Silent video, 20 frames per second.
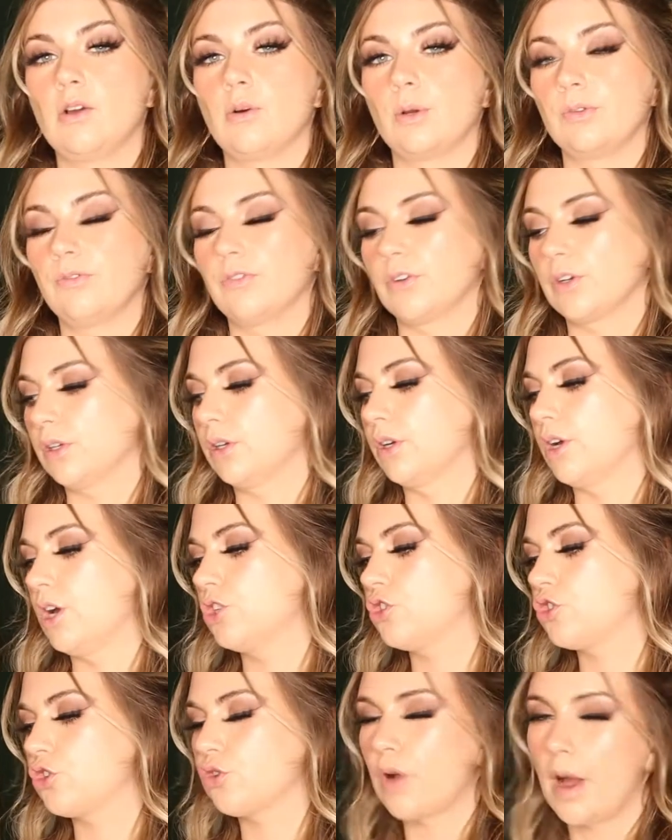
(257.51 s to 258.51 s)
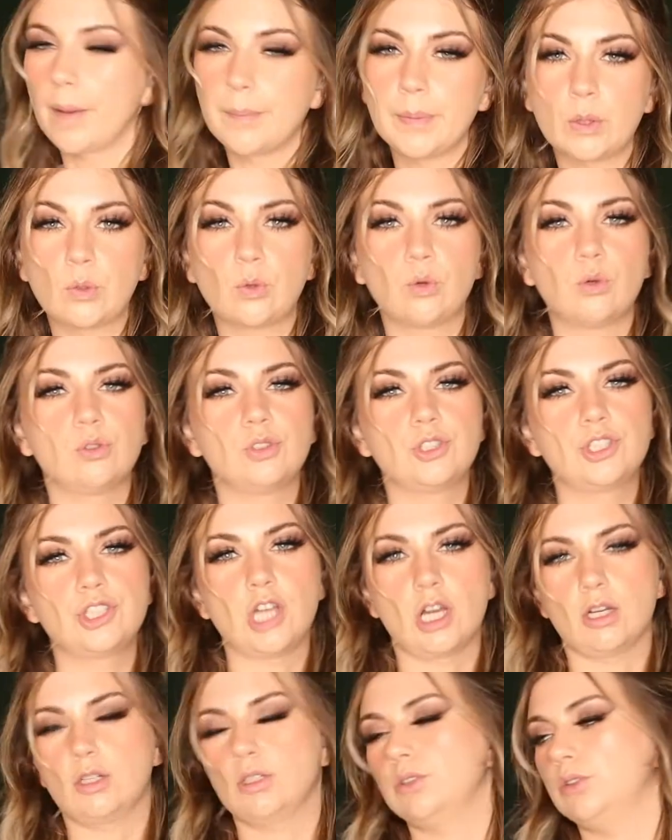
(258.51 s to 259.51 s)
going for tropical
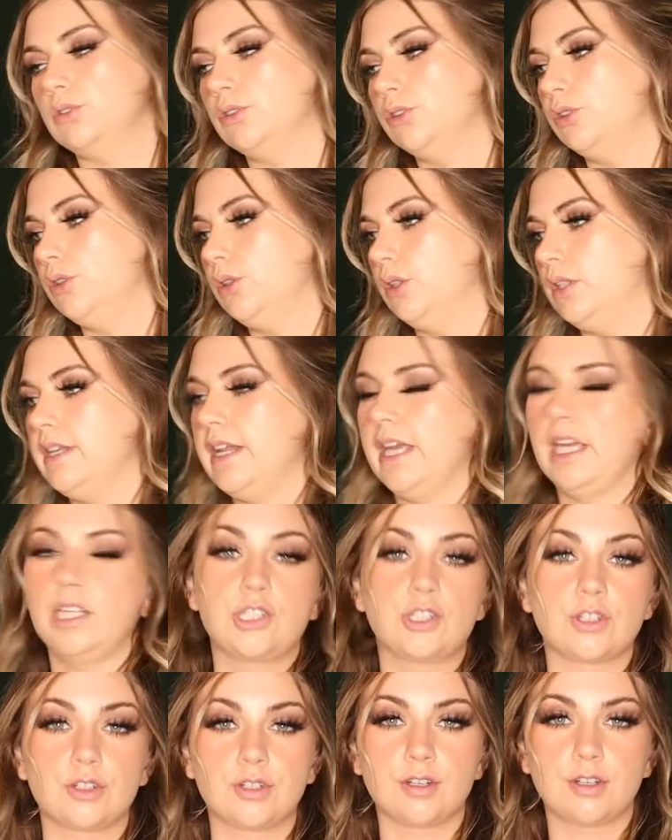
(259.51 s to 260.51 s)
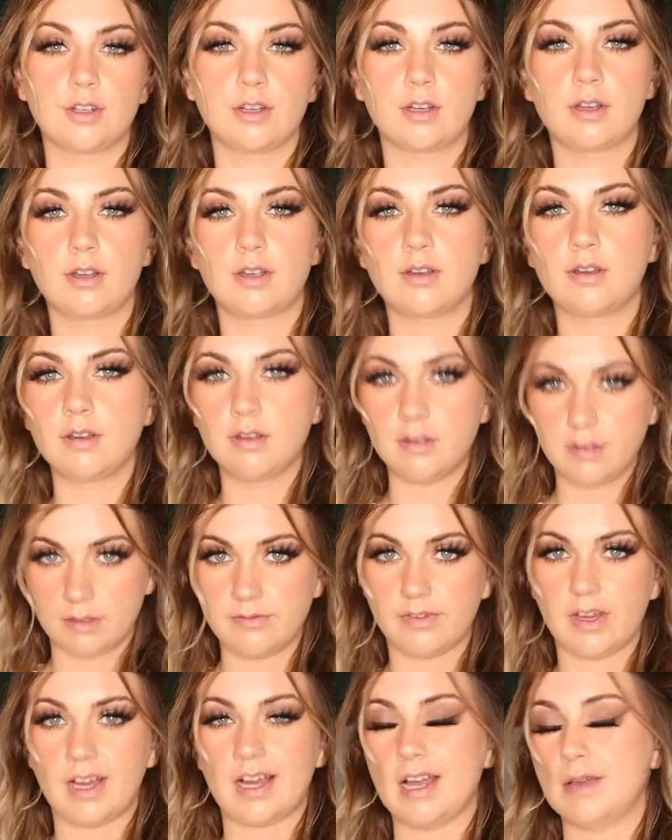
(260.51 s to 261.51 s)
jungle nature
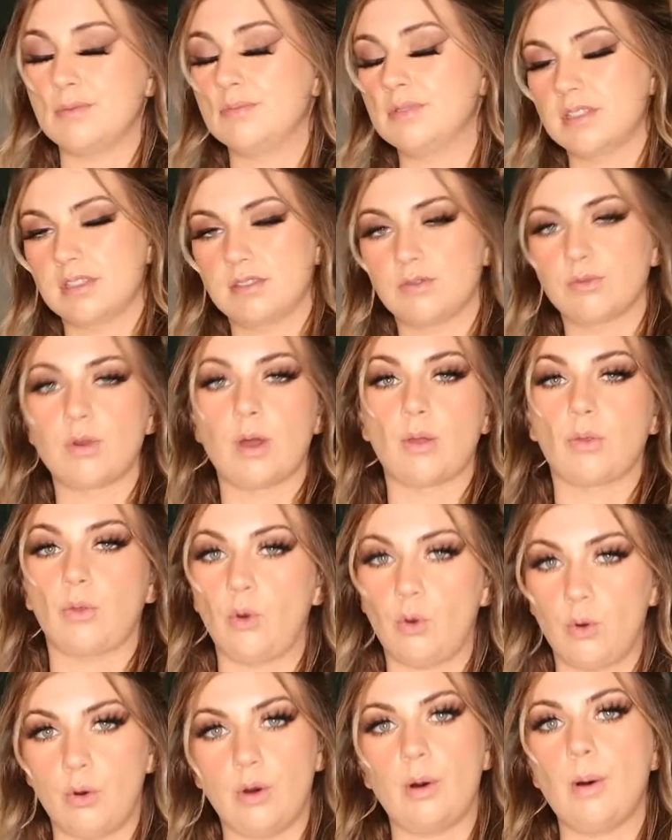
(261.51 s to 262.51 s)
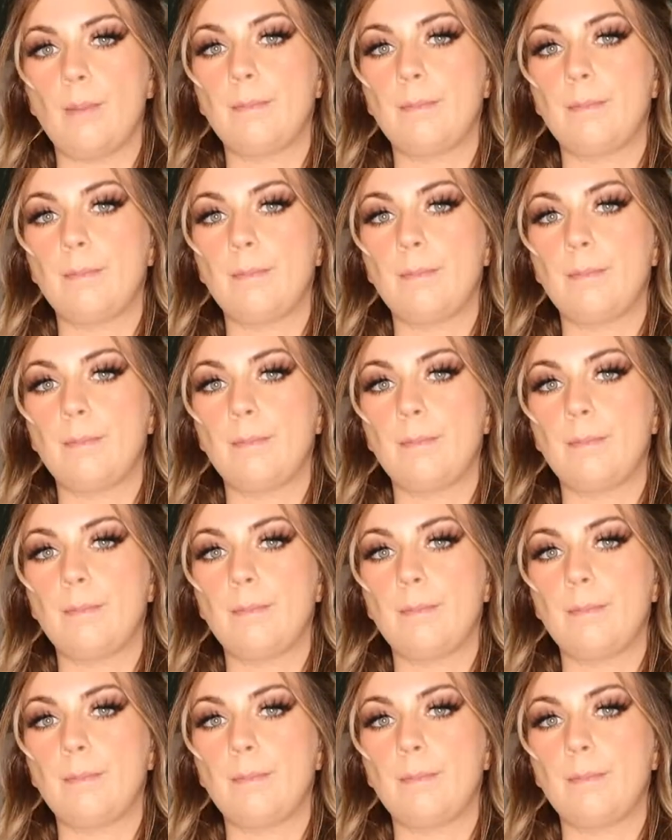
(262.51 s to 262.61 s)
vibes throughout the whole